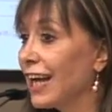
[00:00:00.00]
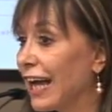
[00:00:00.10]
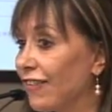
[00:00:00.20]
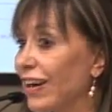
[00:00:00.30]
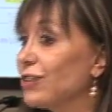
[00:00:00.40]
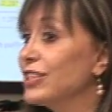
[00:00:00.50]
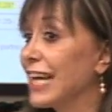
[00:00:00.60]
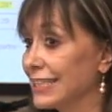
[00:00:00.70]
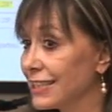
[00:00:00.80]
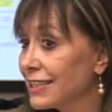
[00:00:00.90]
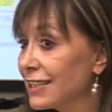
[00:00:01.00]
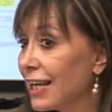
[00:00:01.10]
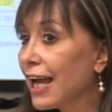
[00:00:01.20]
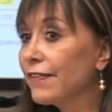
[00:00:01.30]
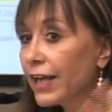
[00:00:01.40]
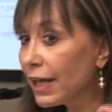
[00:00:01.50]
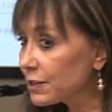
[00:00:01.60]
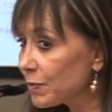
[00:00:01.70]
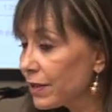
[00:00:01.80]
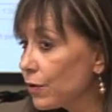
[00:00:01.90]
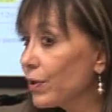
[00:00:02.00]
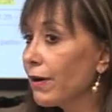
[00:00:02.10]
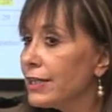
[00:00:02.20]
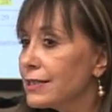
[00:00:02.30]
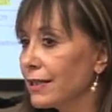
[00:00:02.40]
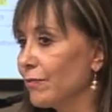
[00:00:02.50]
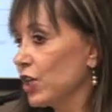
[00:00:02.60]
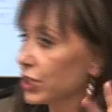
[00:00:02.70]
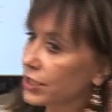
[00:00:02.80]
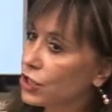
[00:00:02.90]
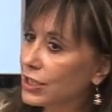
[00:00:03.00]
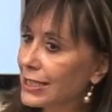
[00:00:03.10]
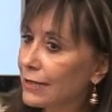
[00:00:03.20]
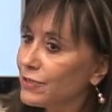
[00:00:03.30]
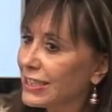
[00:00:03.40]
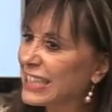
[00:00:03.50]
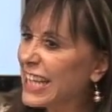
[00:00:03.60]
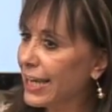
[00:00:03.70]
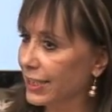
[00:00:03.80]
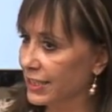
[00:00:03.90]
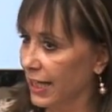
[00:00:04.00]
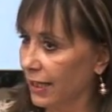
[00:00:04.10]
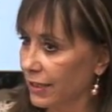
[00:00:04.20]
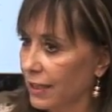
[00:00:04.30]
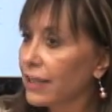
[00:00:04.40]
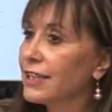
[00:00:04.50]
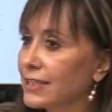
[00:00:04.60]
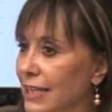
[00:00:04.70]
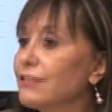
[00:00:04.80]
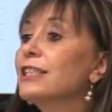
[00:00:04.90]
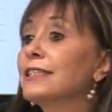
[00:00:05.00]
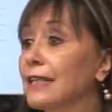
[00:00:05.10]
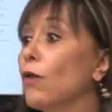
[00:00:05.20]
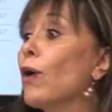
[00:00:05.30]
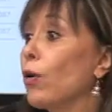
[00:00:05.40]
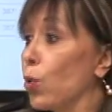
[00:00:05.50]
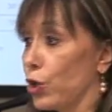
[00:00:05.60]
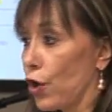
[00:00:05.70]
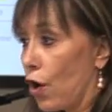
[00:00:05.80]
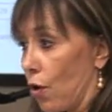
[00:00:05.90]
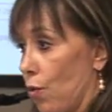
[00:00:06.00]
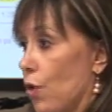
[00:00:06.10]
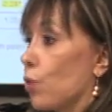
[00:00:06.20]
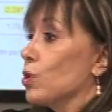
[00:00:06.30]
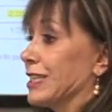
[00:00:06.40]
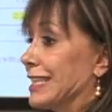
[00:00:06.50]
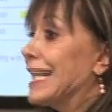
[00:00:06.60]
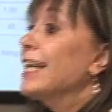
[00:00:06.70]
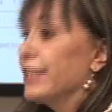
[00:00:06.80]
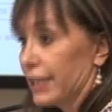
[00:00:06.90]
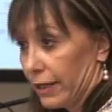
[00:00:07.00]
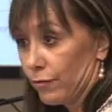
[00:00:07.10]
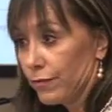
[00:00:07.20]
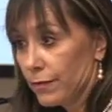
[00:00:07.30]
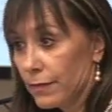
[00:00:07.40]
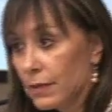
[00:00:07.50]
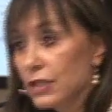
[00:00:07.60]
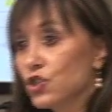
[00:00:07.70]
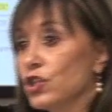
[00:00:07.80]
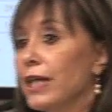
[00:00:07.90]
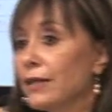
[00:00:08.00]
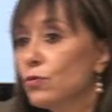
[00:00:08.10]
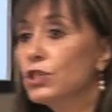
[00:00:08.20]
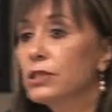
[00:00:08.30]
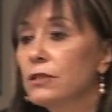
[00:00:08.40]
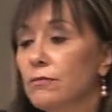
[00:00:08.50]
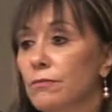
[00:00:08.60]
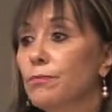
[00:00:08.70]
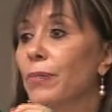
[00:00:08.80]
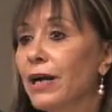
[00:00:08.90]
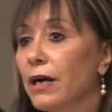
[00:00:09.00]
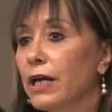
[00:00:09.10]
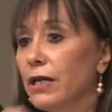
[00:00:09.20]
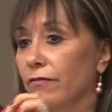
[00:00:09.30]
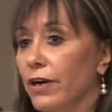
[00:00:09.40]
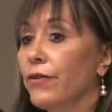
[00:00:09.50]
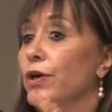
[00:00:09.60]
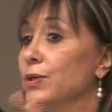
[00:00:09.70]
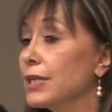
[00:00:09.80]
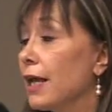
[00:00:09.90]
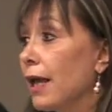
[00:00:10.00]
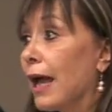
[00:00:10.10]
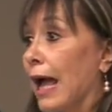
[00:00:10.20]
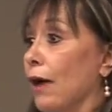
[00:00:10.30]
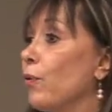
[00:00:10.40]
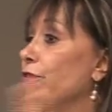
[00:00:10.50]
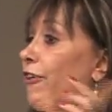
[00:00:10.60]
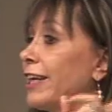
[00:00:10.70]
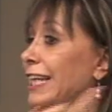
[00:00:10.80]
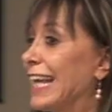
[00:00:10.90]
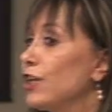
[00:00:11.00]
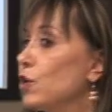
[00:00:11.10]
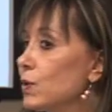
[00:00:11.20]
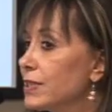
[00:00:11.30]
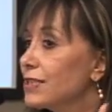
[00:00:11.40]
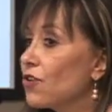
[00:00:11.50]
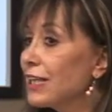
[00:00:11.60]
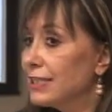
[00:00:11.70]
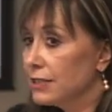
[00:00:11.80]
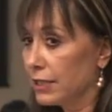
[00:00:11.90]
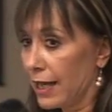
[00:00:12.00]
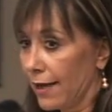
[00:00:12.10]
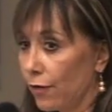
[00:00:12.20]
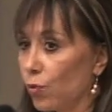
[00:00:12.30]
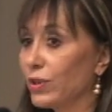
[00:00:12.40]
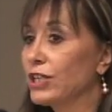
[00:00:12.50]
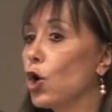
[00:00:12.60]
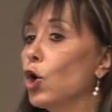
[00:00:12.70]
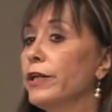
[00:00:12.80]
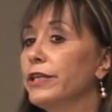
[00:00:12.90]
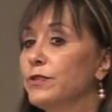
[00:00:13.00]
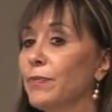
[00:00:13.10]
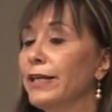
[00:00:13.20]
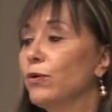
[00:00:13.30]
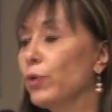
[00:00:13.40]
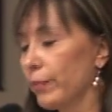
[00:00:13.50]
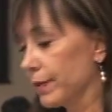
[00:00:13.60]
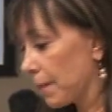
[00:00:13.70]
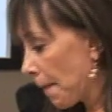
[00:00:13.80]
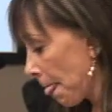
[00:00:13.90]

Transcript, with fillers: about that. And the husband were listening because it's not something they are telling. It's something that someone who know was telling them. So that was very, very good. And we find a new strategy now with the older Hispanic women.